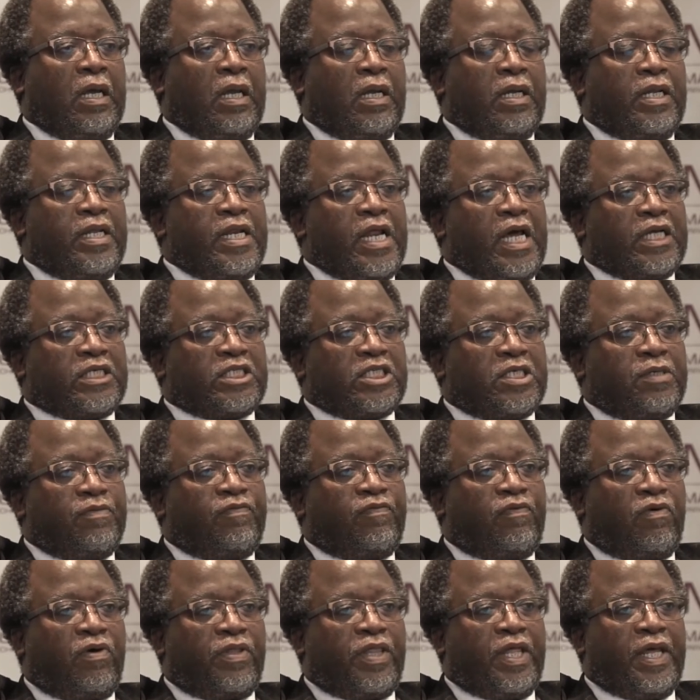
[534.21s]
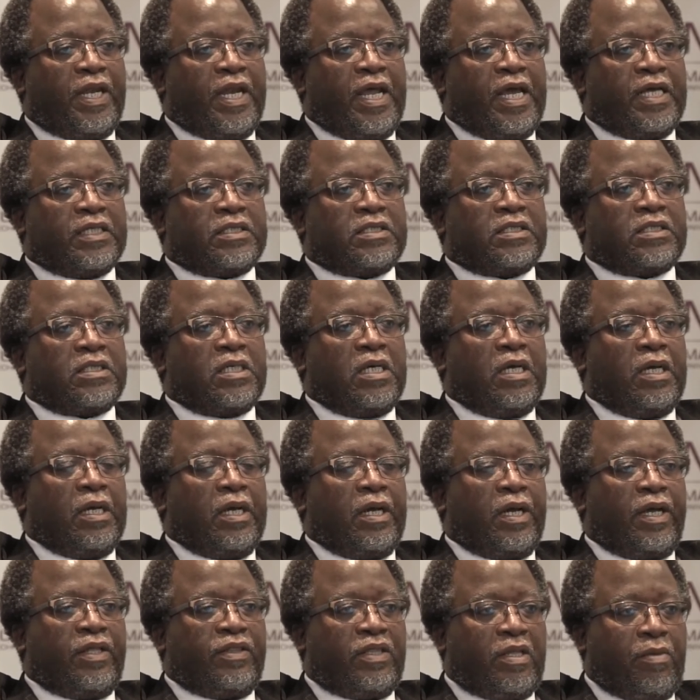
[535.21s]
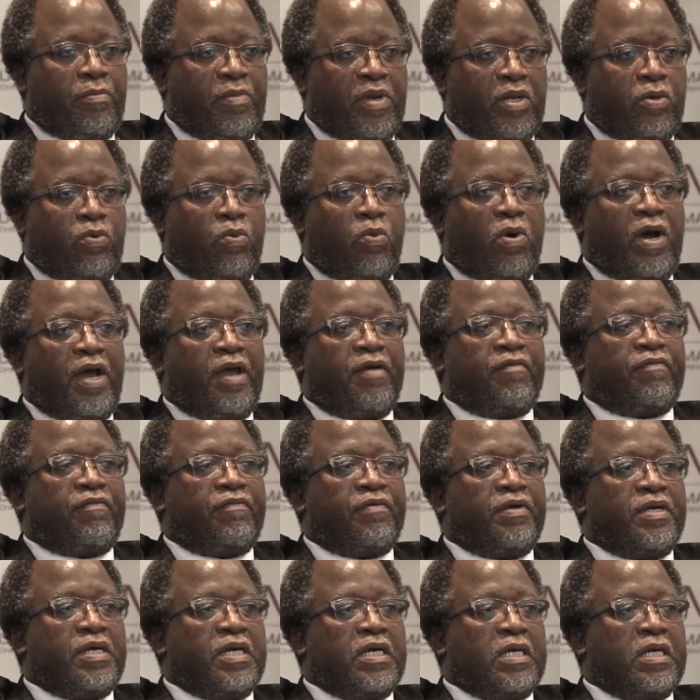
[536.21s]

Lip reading: leadership for the nurse and the midwife